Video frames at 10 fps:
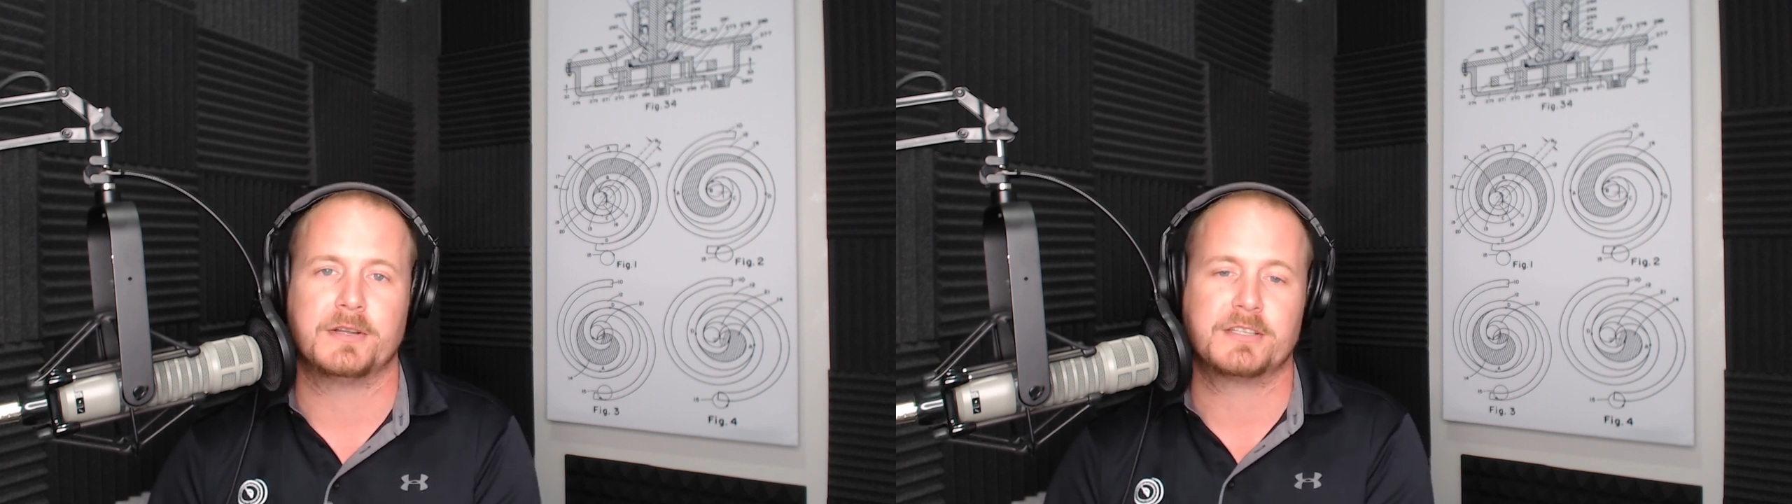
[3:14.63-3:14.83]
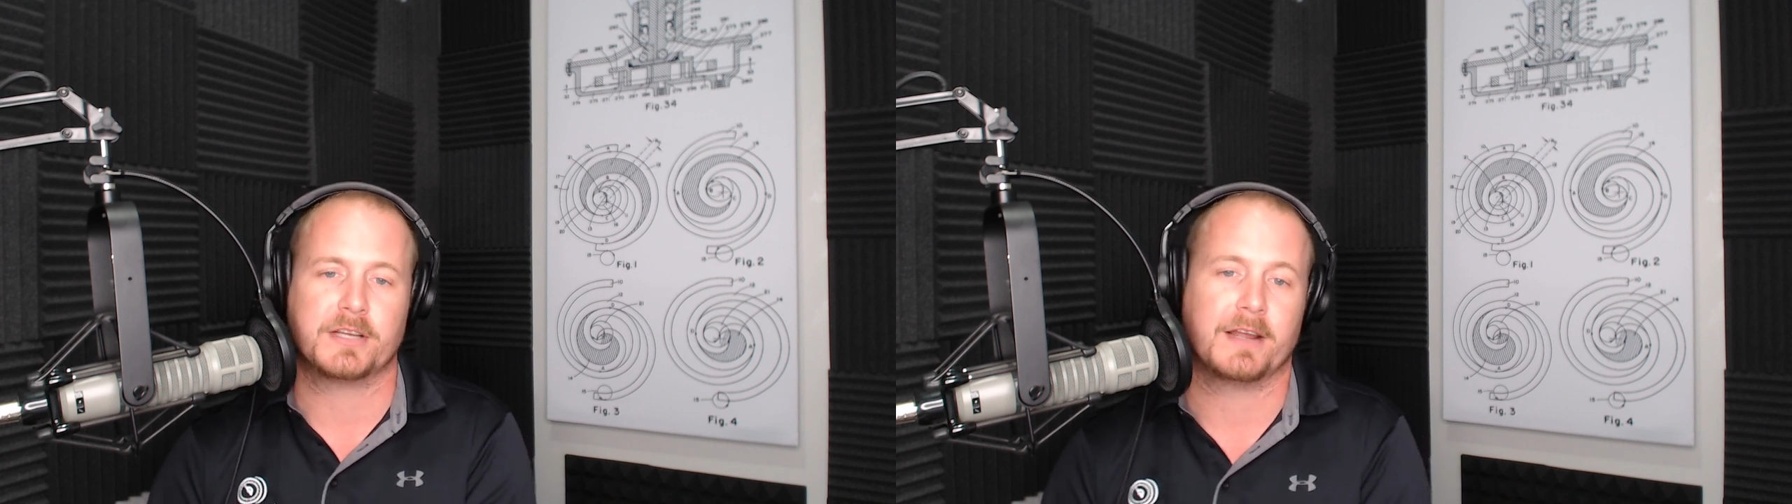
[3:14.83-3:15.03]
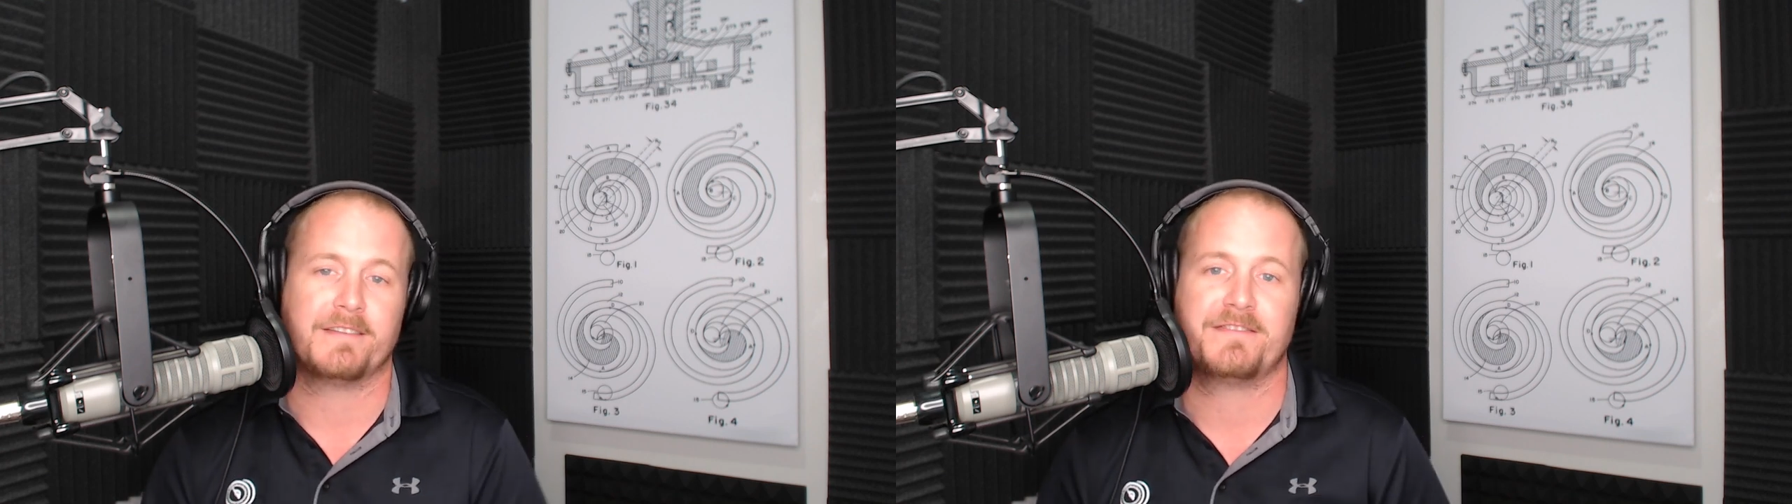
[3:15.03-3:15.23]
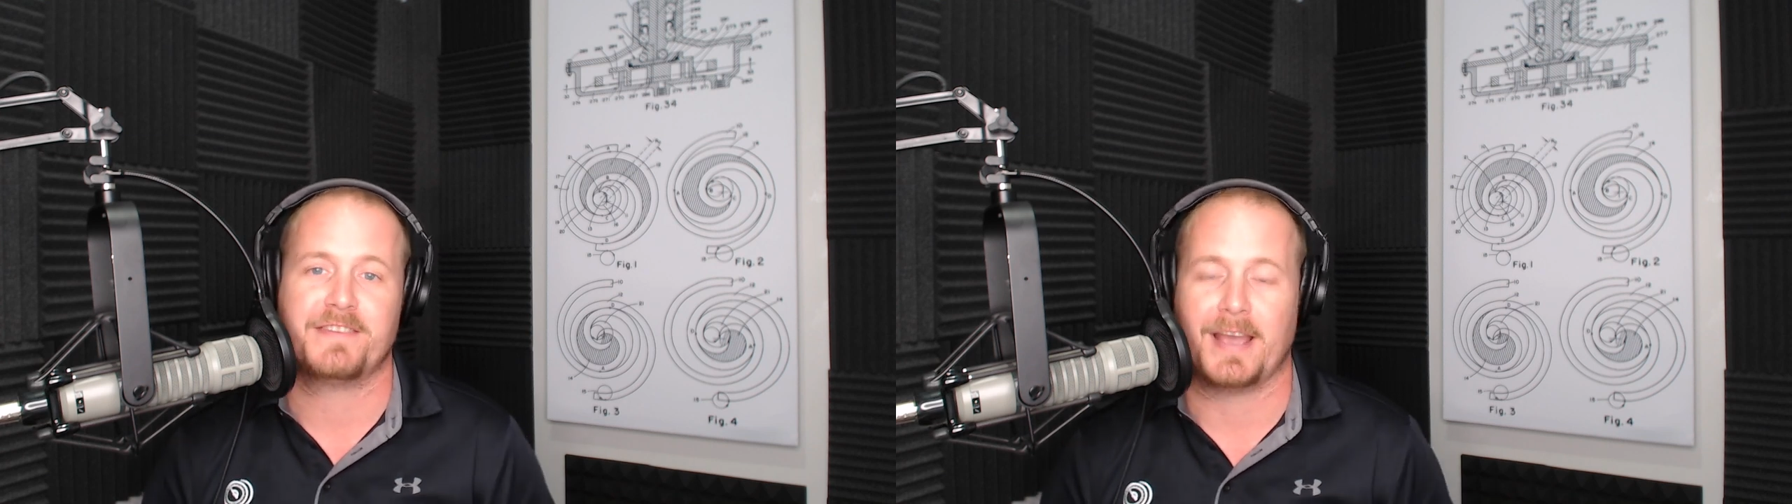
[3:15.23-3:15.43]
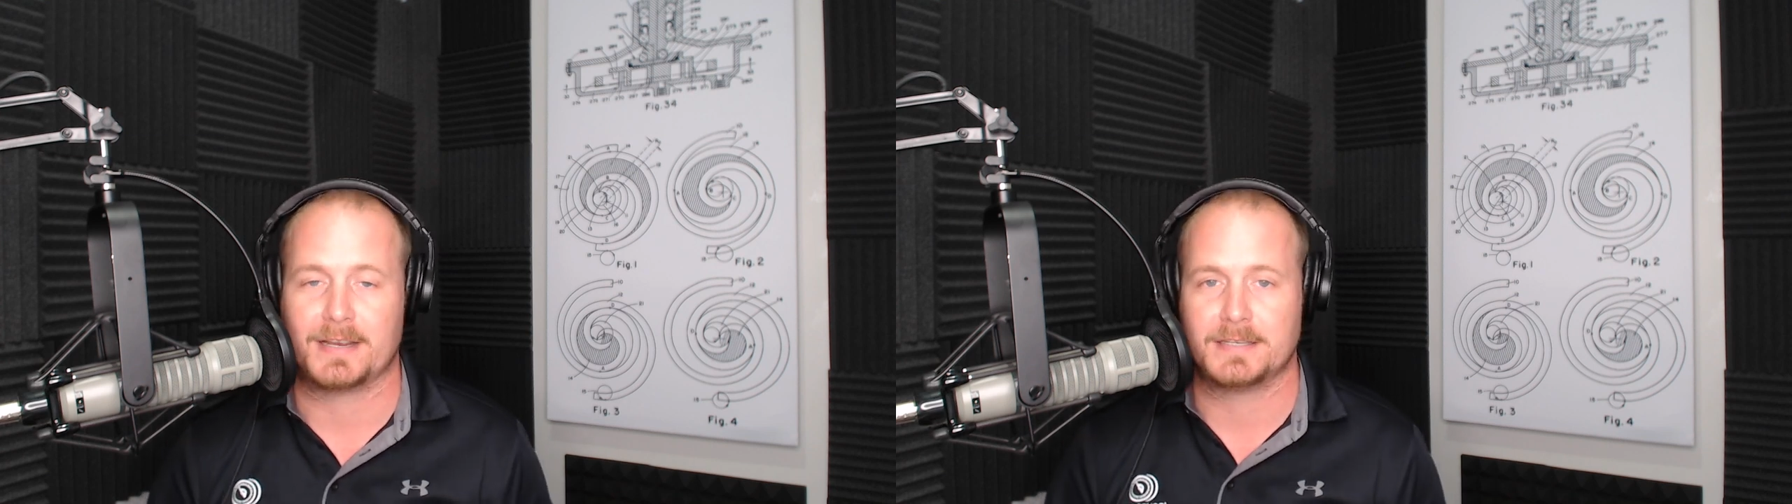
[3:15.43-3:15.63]
it's going to
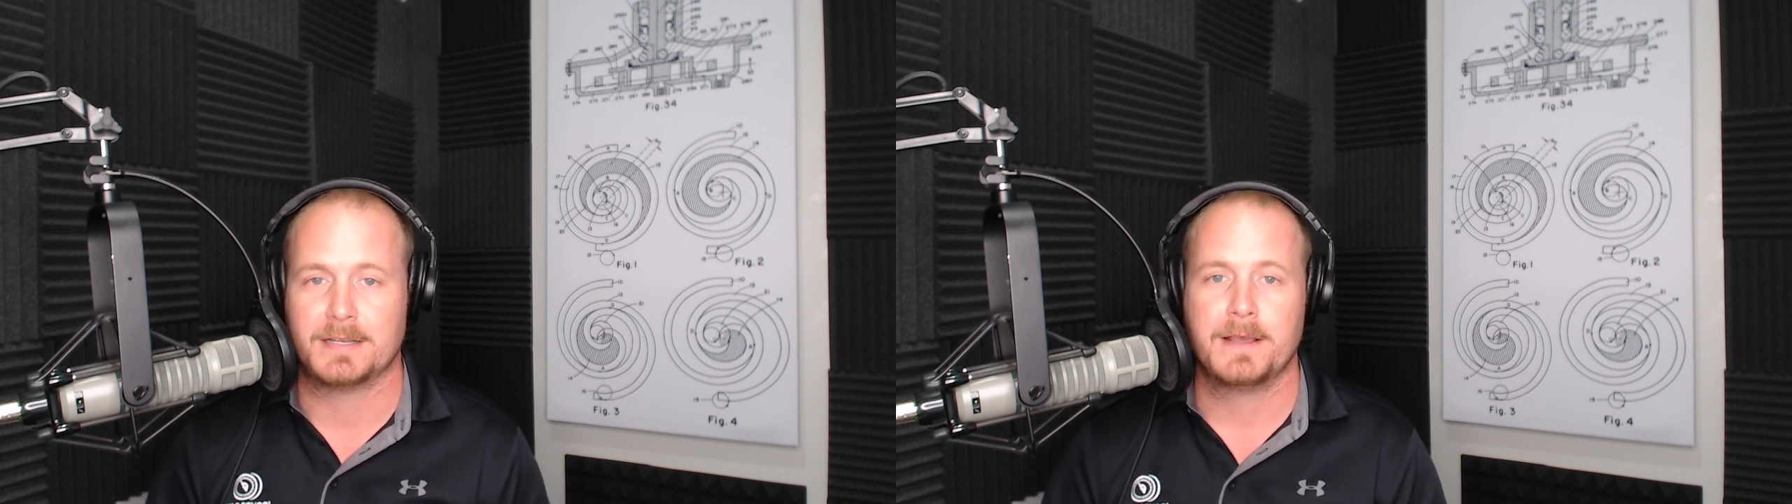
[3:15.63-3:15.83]
affect